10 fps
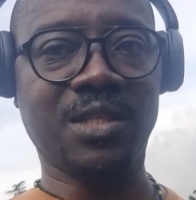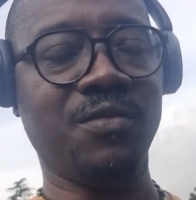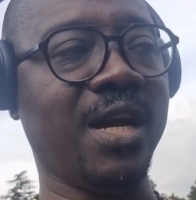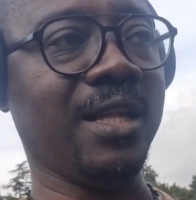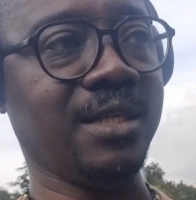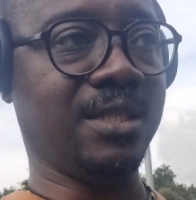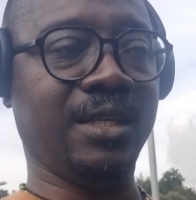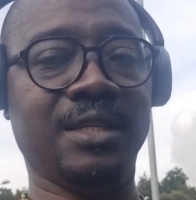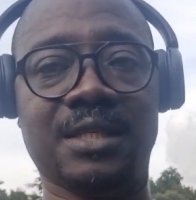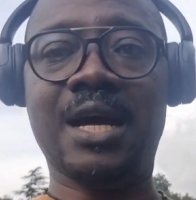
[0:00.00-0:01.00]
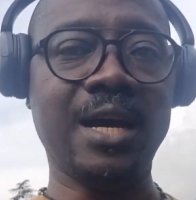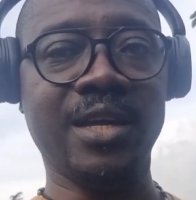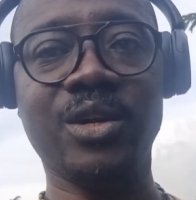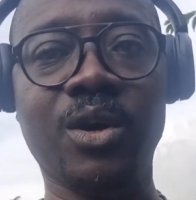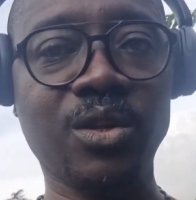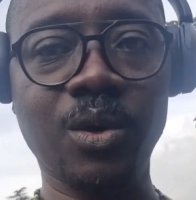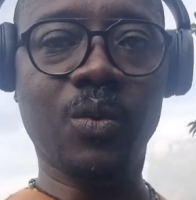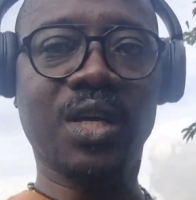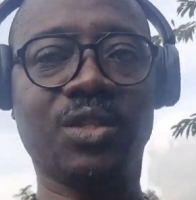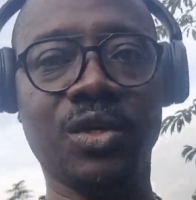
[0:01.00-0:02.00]
the reality is I ain't got
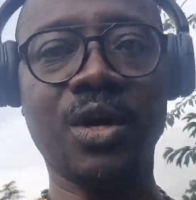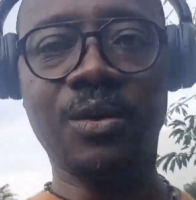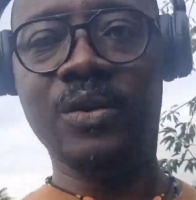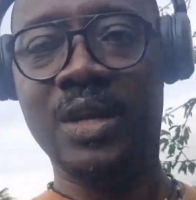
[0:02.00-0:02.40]
nowhere to go.